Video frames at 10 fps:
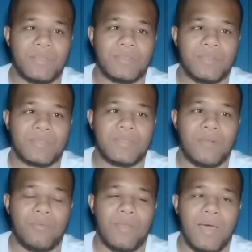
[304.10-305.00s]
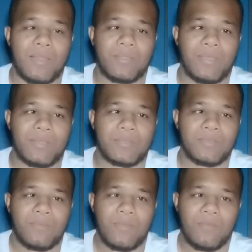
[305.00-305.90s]
is going to settle a lot of things
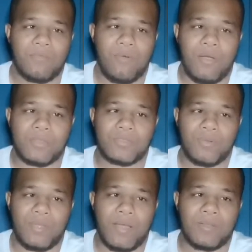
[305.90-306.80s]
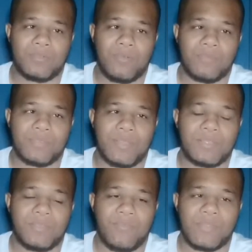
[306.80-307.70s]
for Julianna. So if she
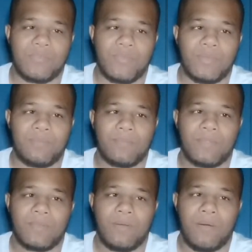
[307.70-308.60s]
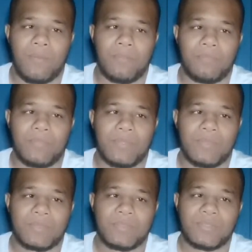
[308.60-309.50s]
gets the victory,
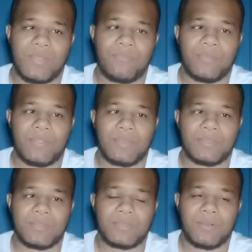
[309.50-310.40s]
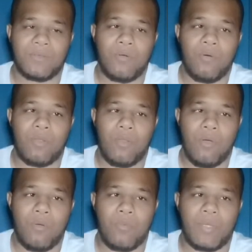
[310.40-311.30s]
it's going to go a
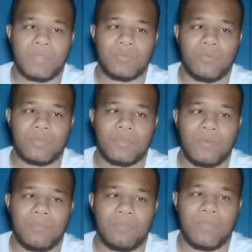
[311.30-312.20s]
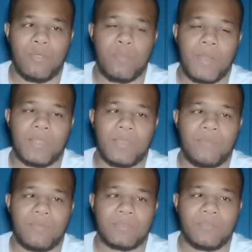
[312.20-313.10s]
long way towards everybody
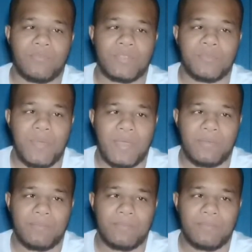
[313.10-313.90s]
giving her some respect.